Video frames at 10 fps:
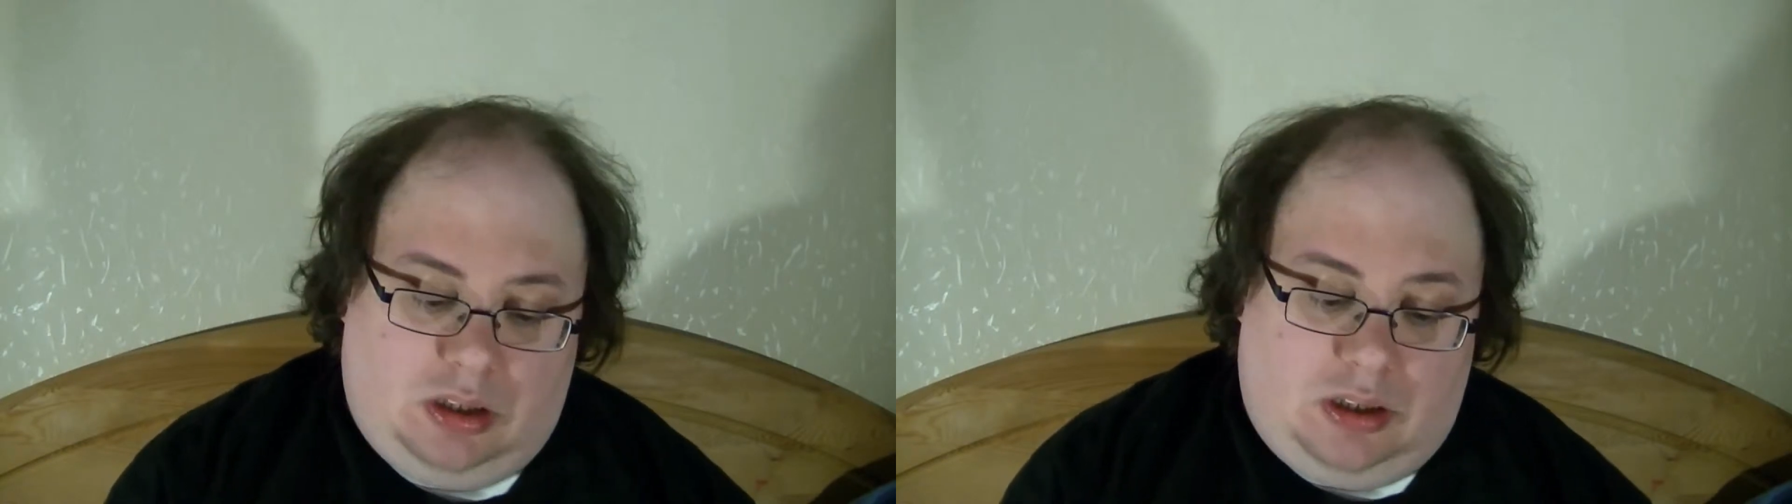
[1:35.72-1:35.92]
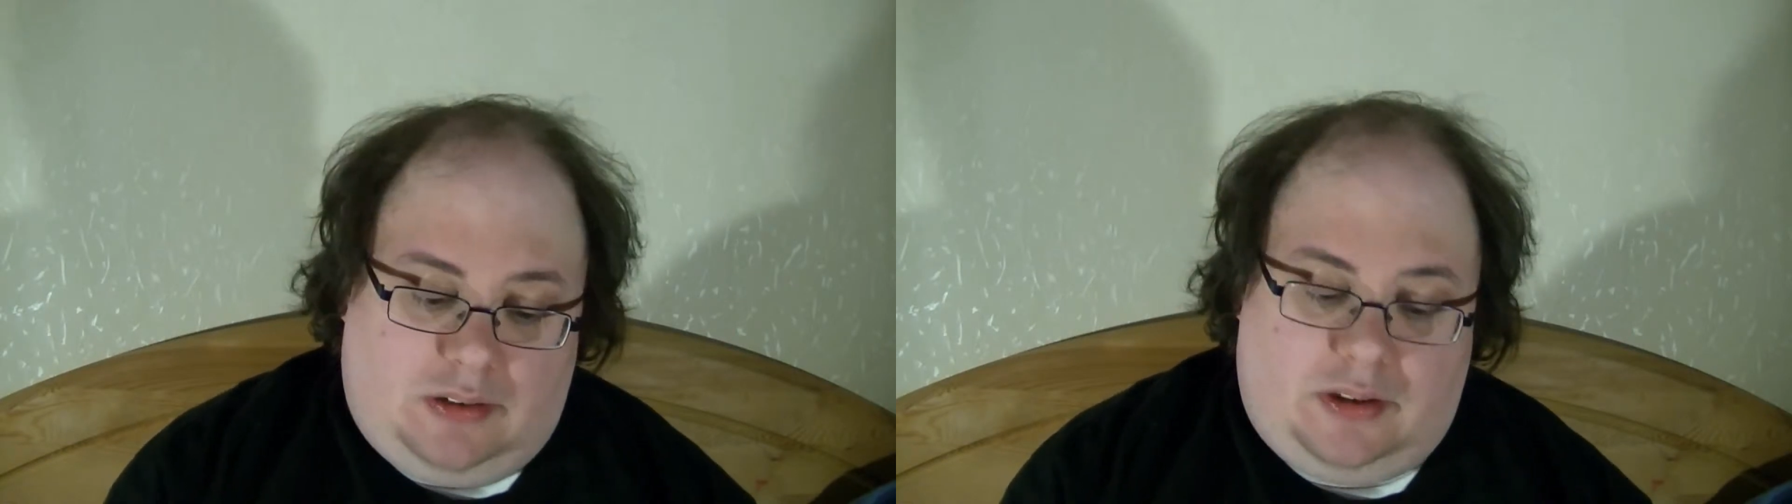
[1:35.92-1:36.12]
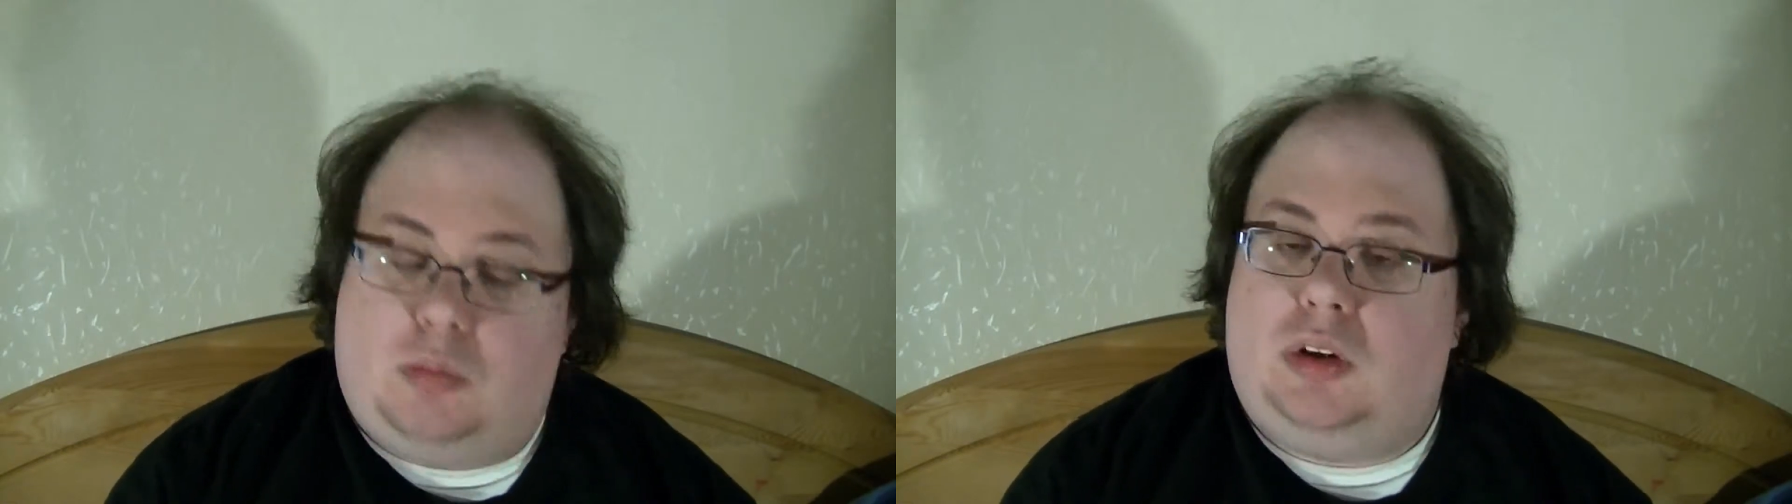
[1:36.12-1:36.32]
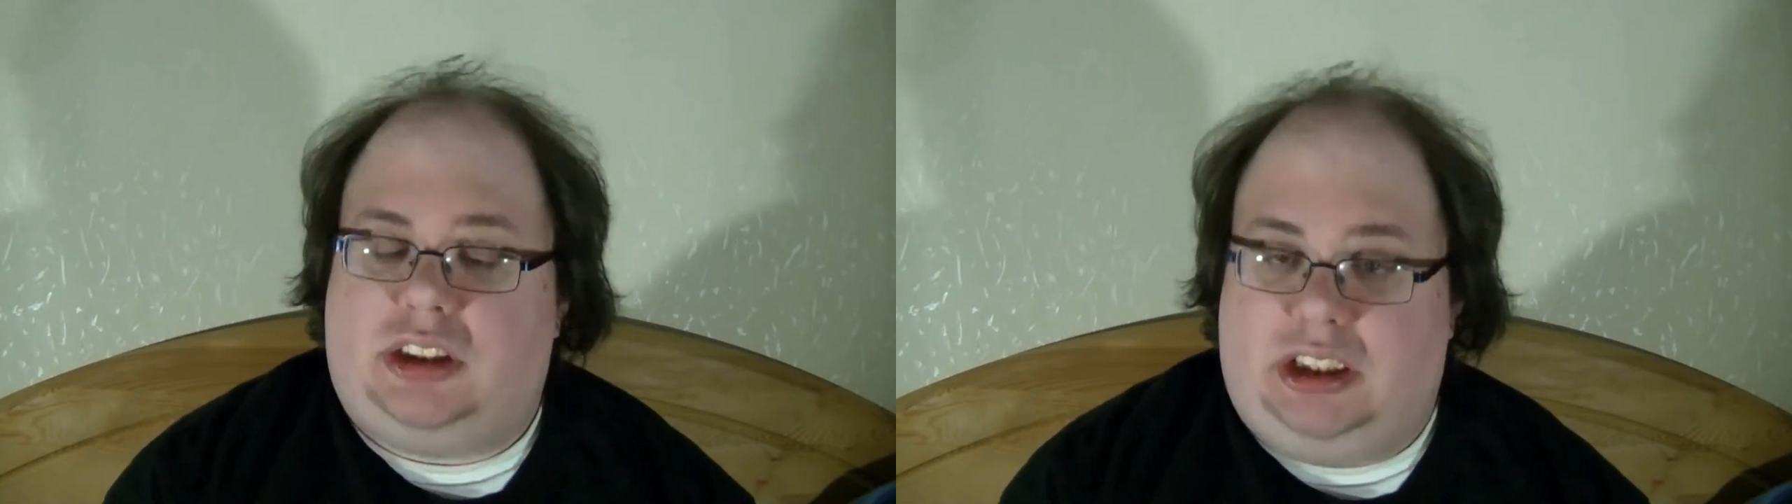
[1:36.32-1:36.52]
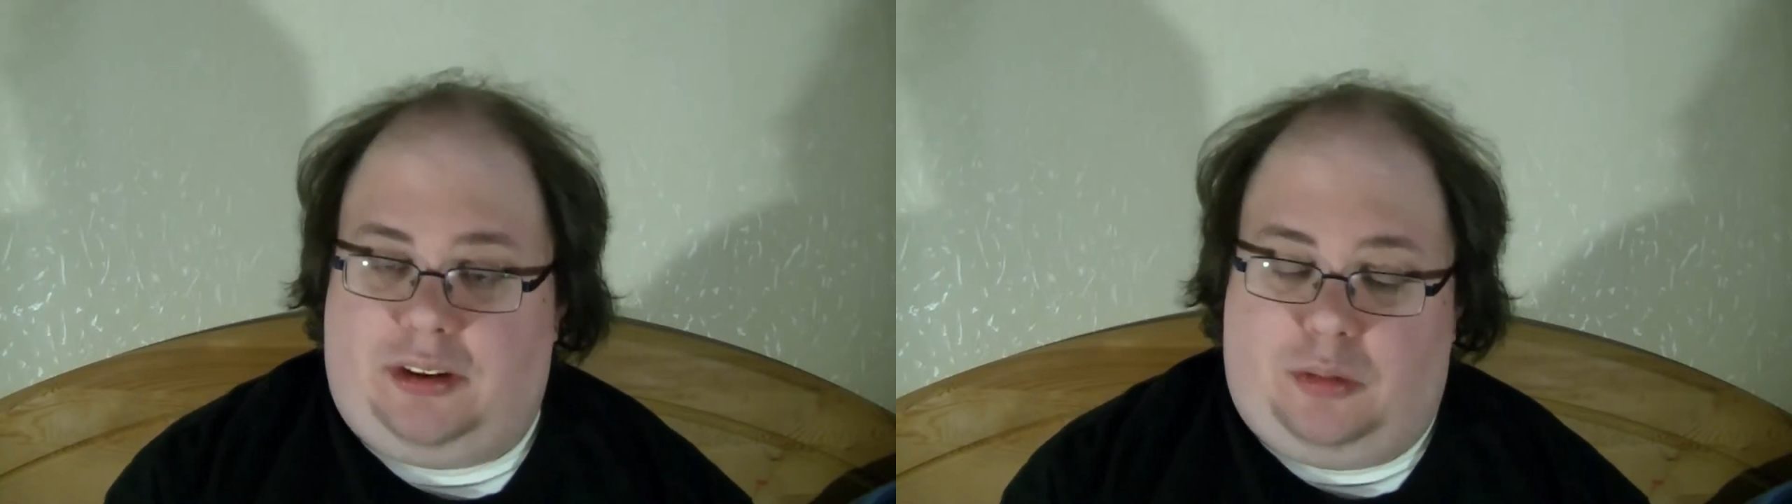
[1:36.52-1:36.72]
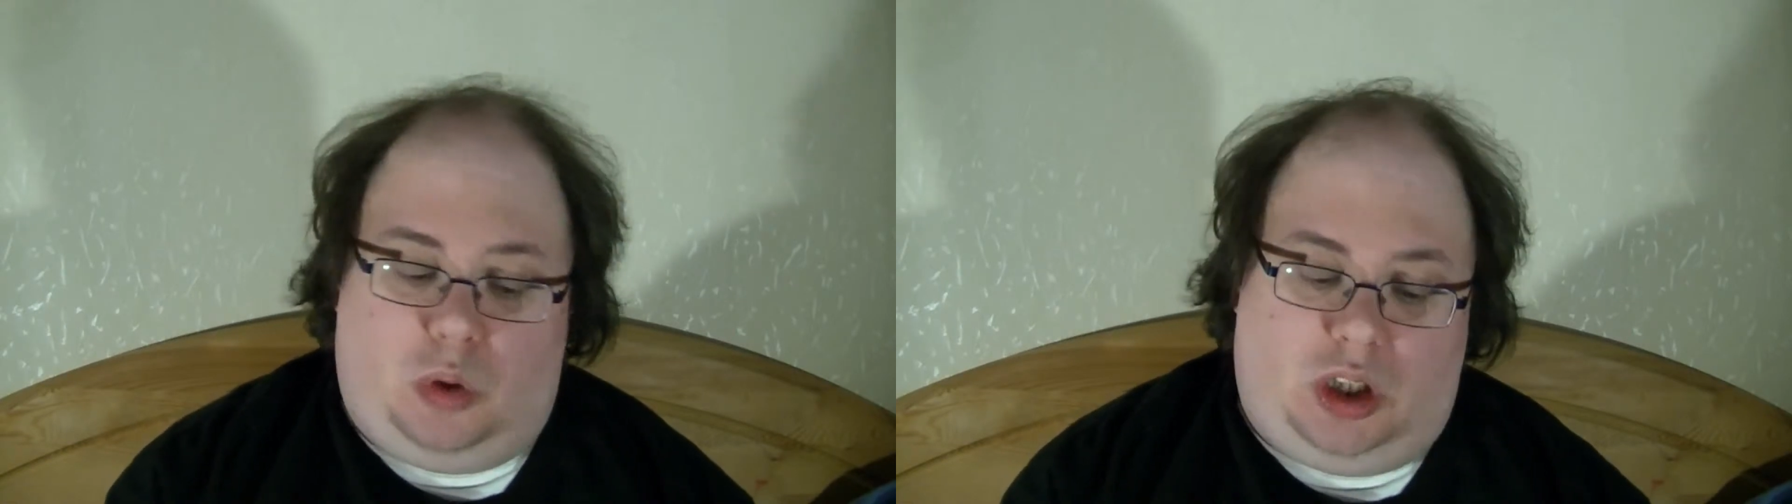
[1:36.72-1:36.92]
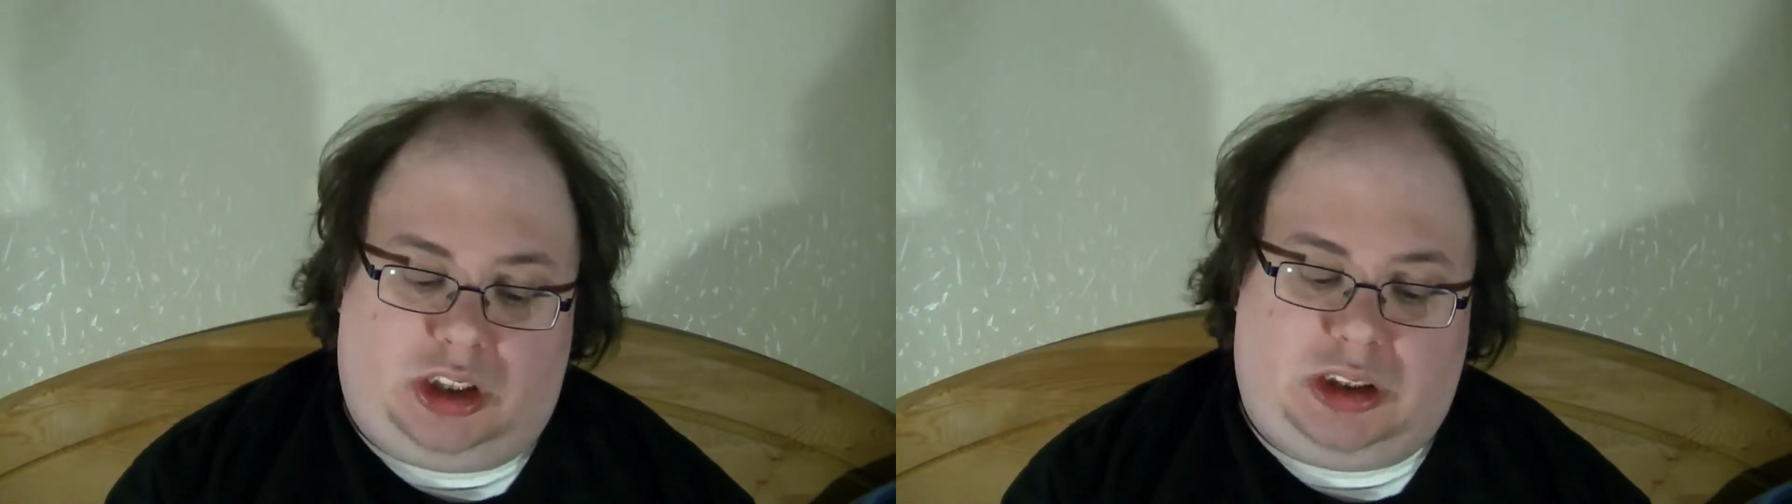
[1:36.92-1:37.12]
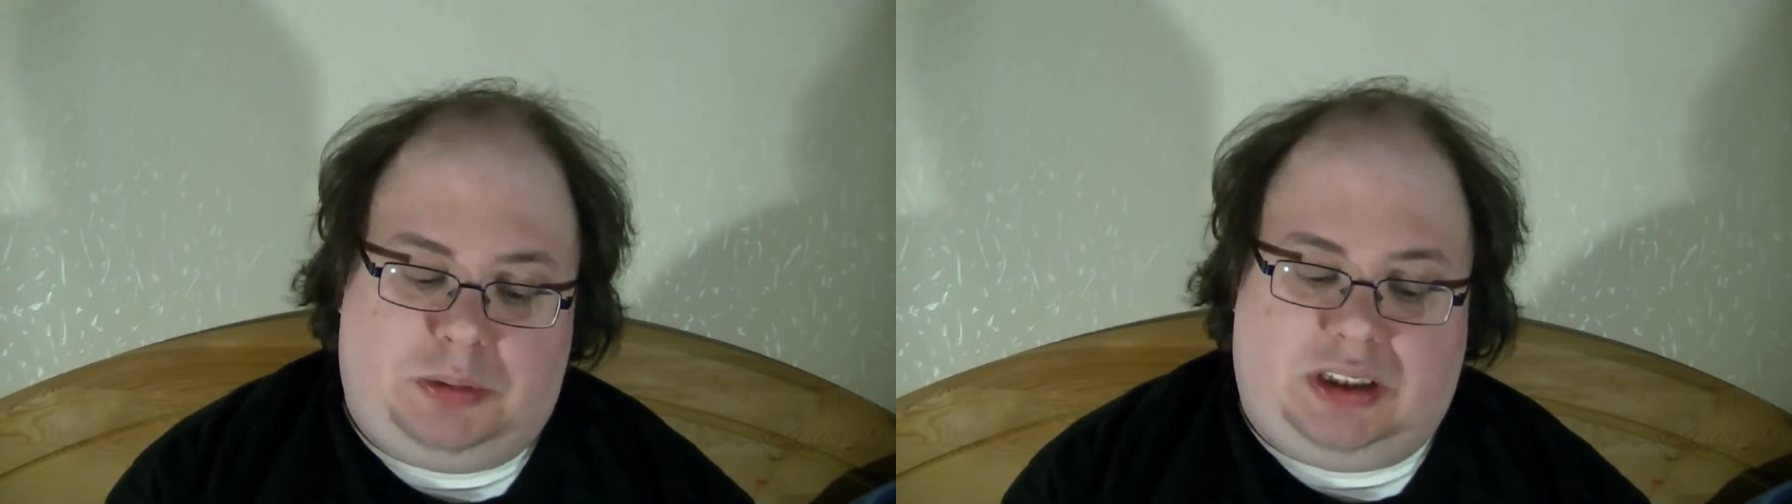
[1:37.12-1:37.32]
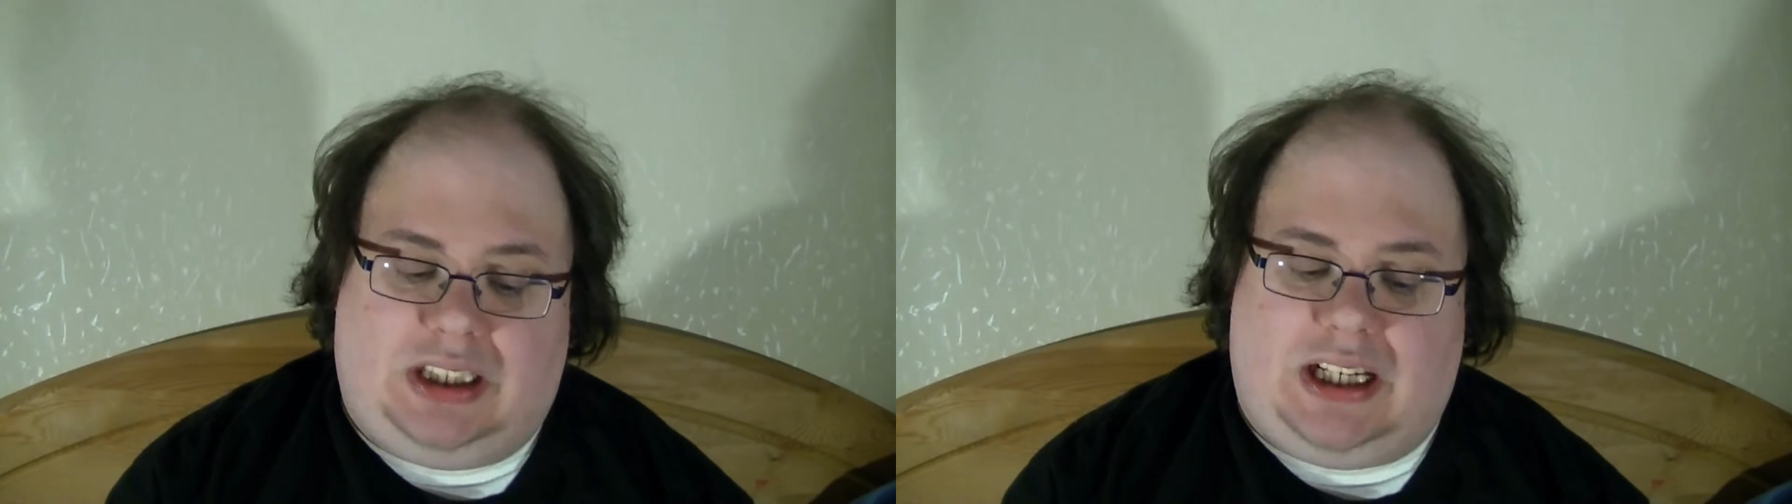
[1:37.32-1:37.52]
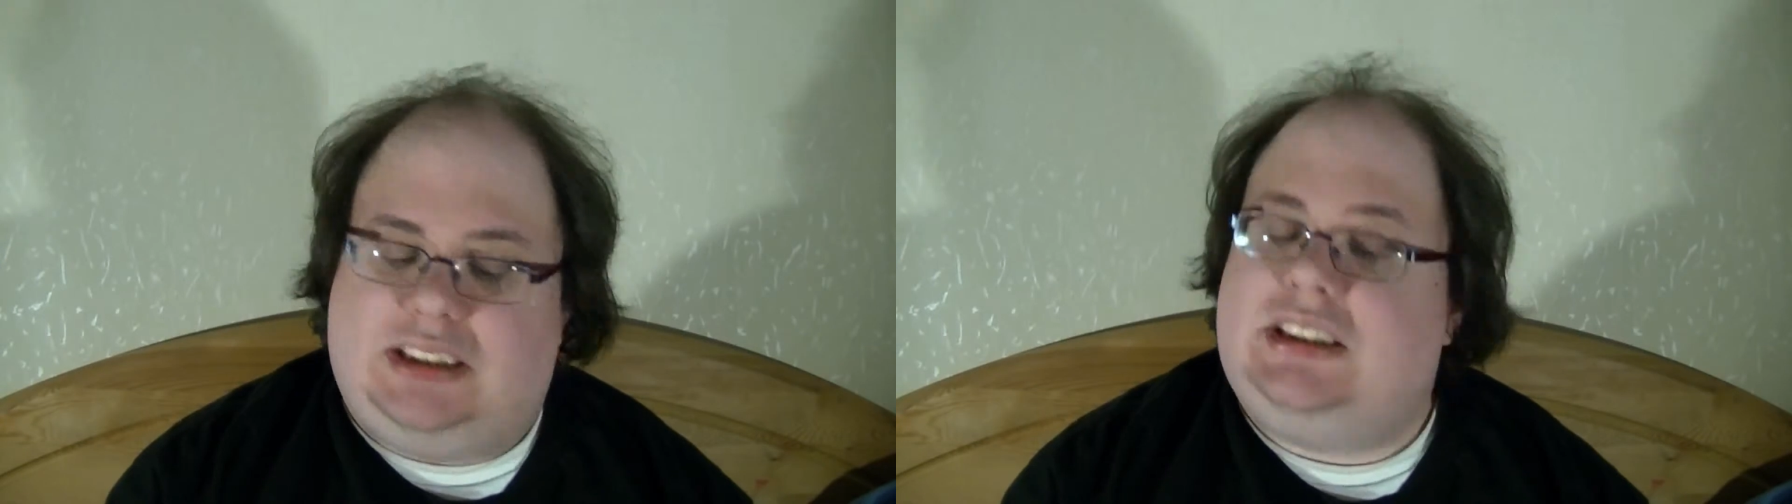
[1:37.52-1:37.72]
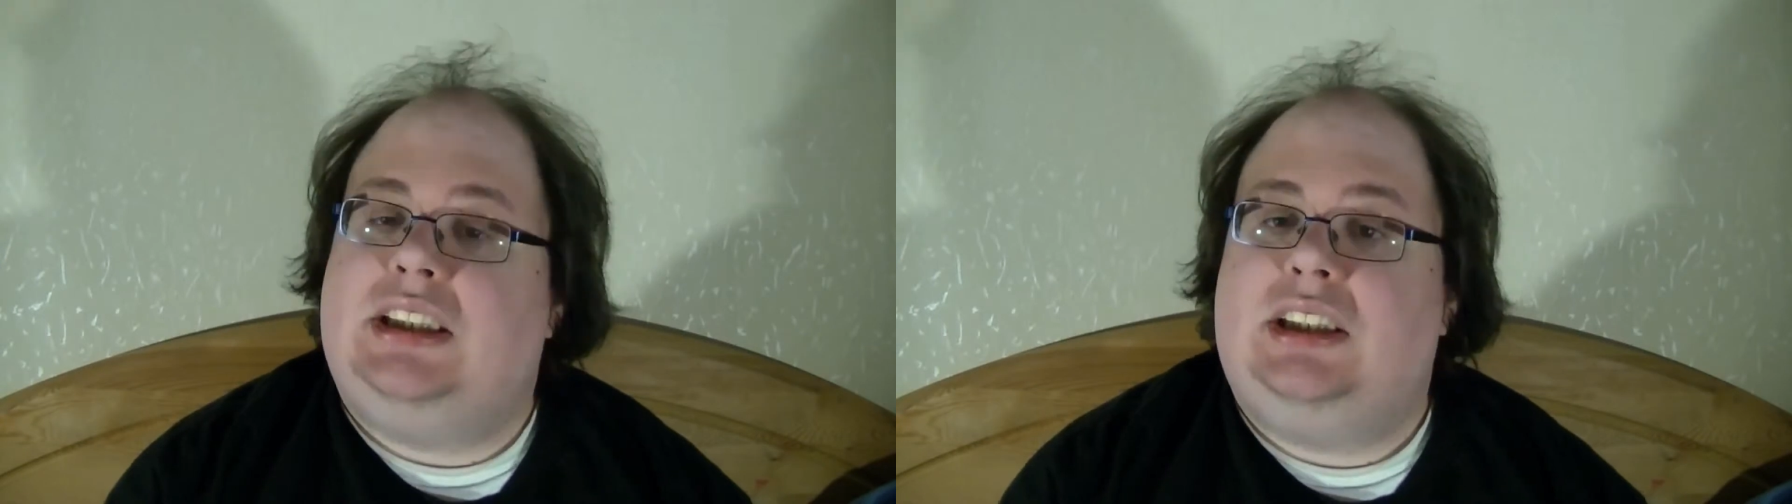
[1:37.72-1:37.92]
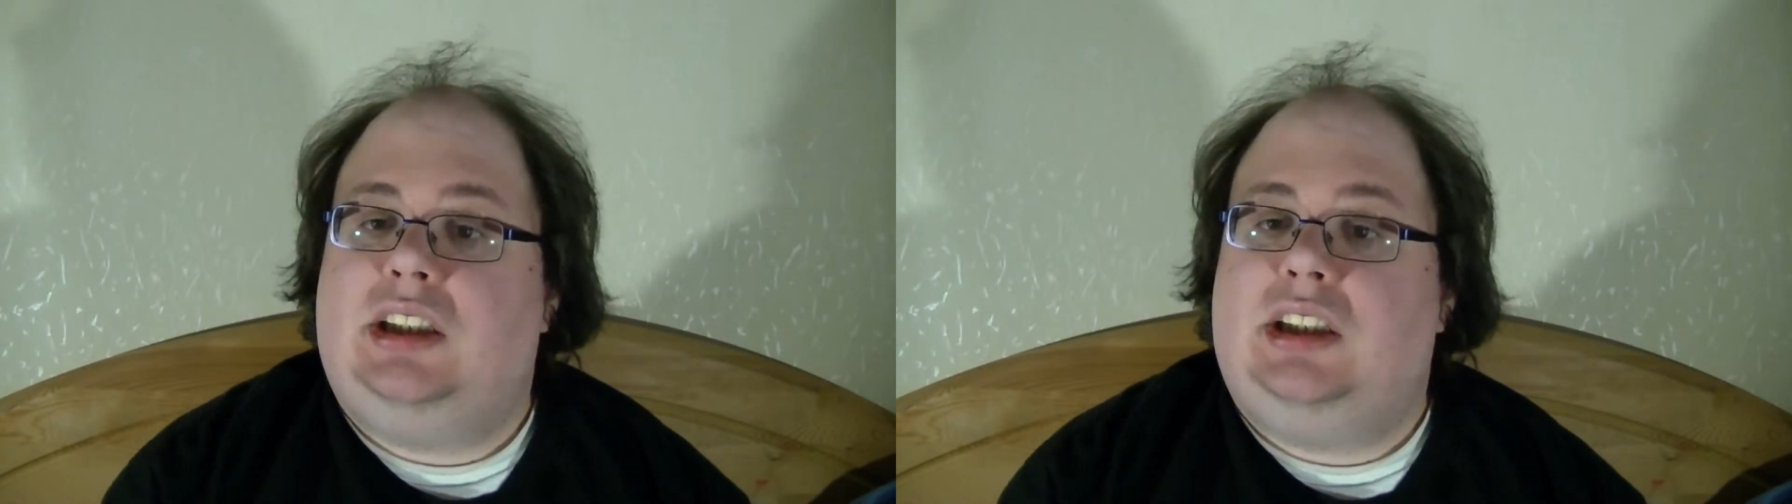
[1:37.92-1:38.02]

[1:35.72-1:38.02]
that was in the works, but alas,